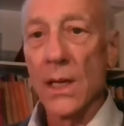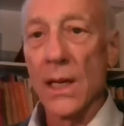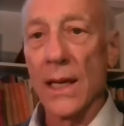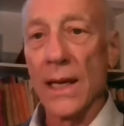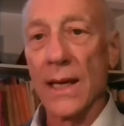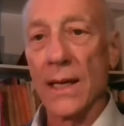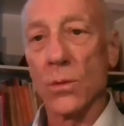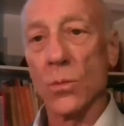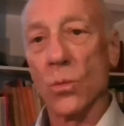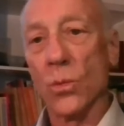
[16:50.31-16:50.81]

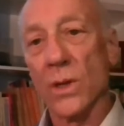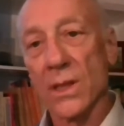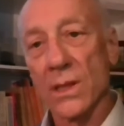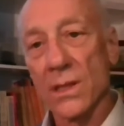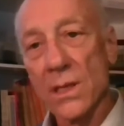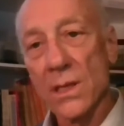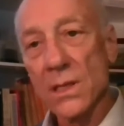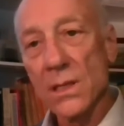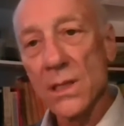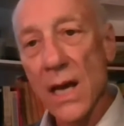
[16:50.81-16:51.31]
And
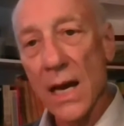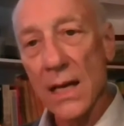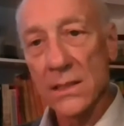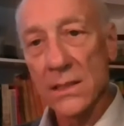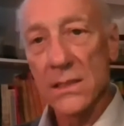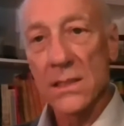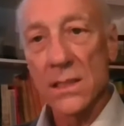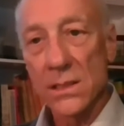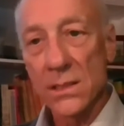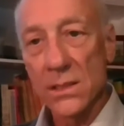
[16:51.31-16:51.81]
within that
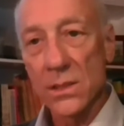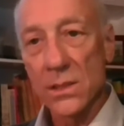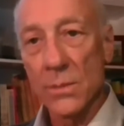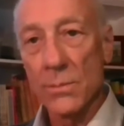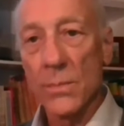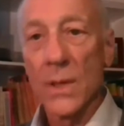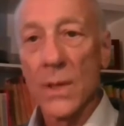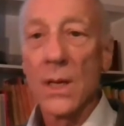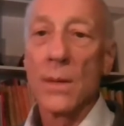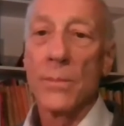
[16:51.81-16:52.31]

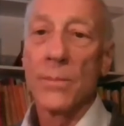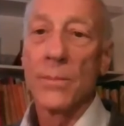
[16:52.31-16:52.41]
system,